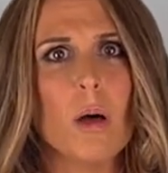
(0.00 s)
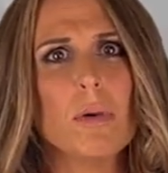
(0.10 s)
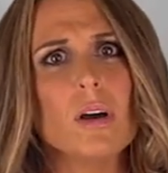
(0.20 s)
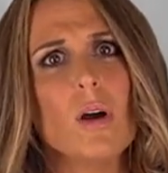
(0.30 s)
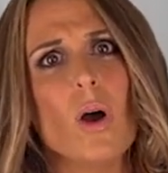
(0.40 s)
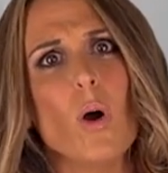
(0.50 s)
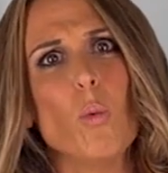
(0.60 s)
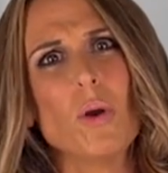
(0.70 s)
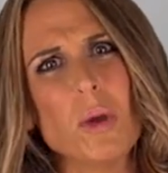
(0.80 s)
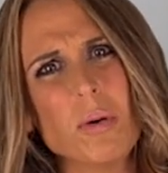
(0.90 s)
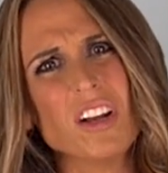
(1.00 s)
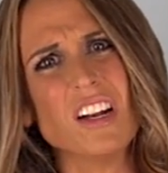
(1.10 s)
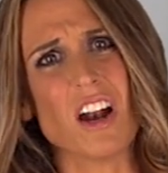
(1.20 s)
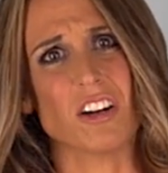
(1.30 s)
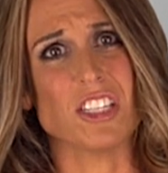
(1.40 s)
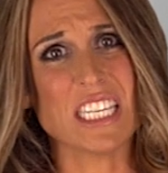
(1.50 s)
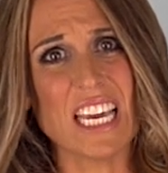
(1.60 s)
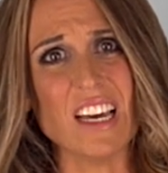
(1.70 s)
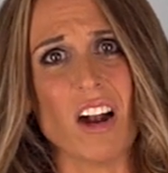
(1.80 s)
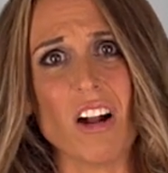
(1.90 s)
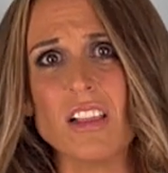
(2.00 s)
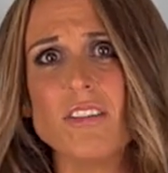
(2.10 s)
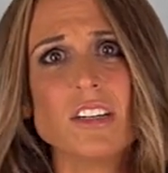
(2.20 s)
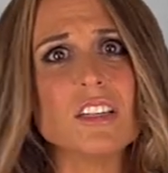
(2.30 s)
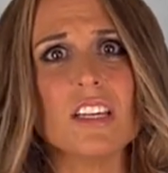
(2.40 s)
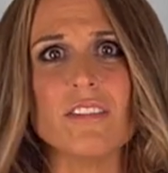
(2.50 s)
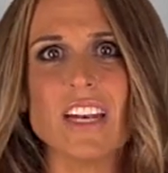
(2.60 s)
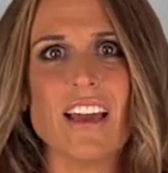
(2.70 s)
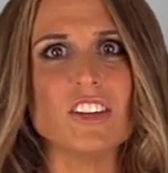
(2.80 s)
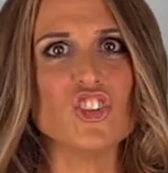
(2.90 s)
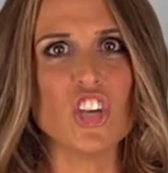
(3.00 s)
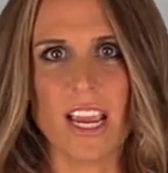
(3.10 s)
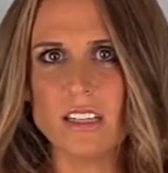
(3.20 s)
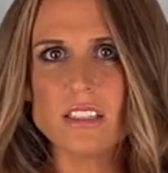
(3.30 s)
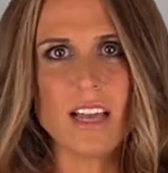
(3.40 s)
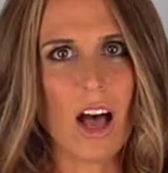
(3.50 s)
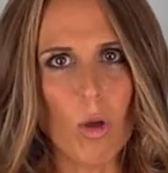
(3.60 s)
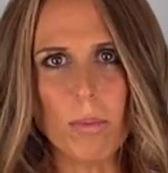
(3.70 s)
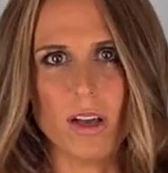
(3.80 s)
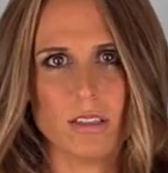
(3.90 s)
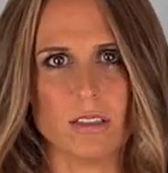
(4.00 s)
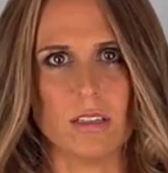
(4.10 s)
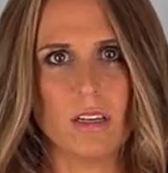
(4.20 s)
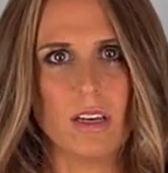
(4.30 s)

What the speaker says: But when we put it on our skin, our liver doesn't even have a chance to help us.